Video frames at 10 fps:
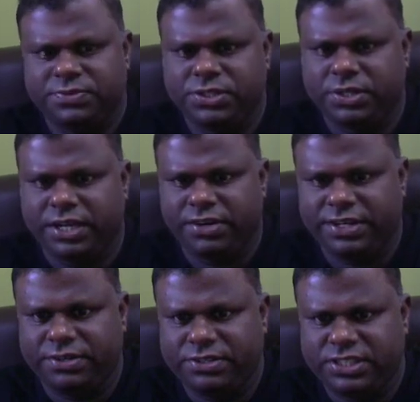you can
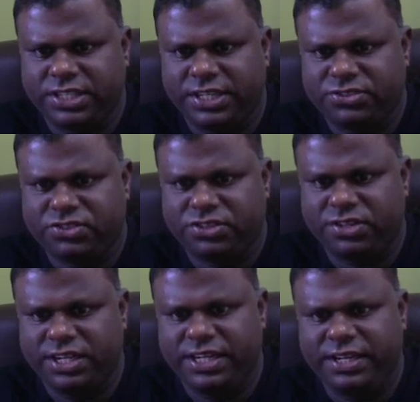write down
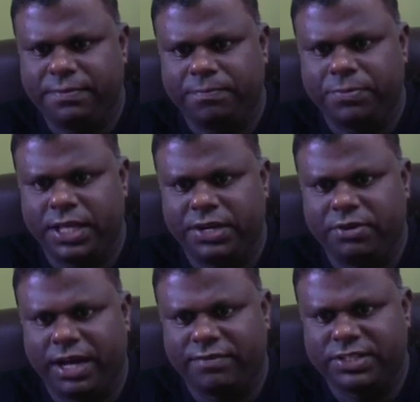CH3, then
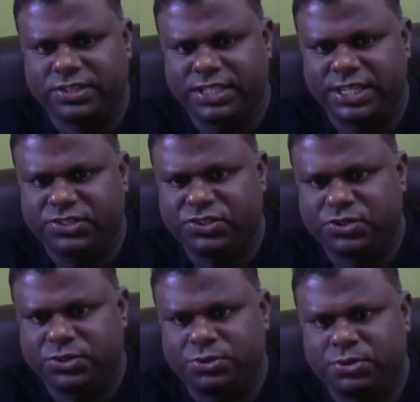you have a
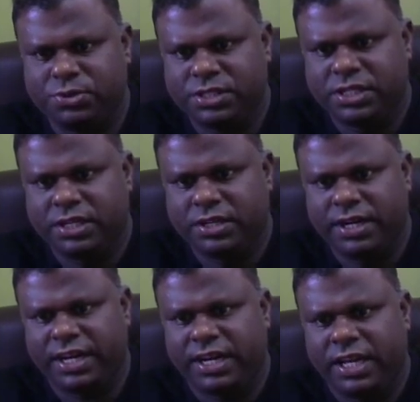CH2,
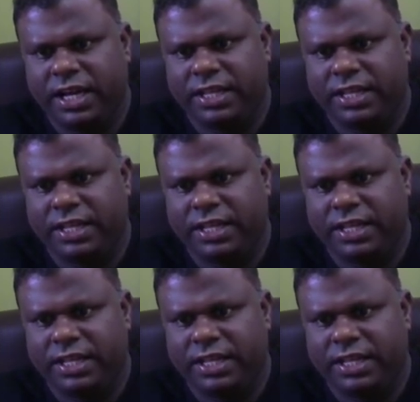correct?